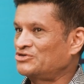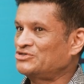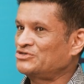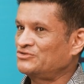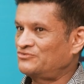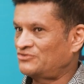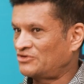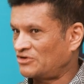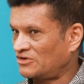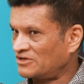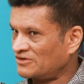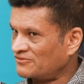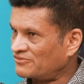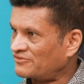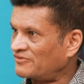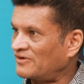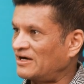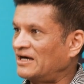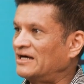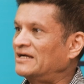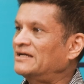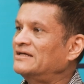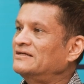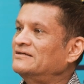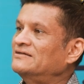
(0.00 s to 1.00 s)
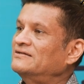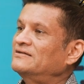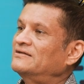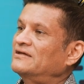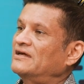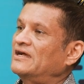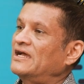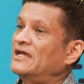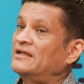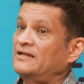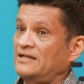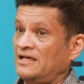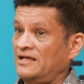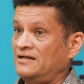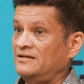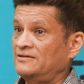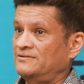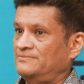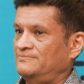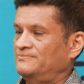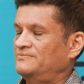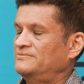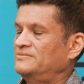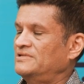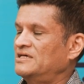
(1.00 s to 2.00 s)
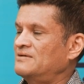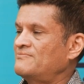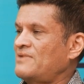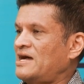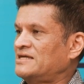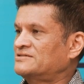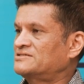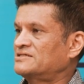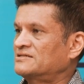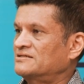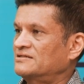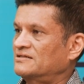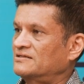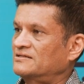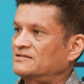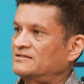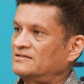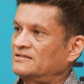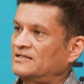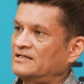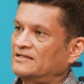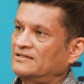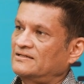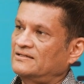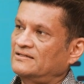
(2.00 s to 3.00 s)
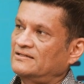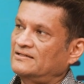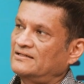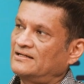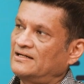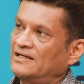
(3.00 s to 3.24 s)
you've got to find, and imagine, like,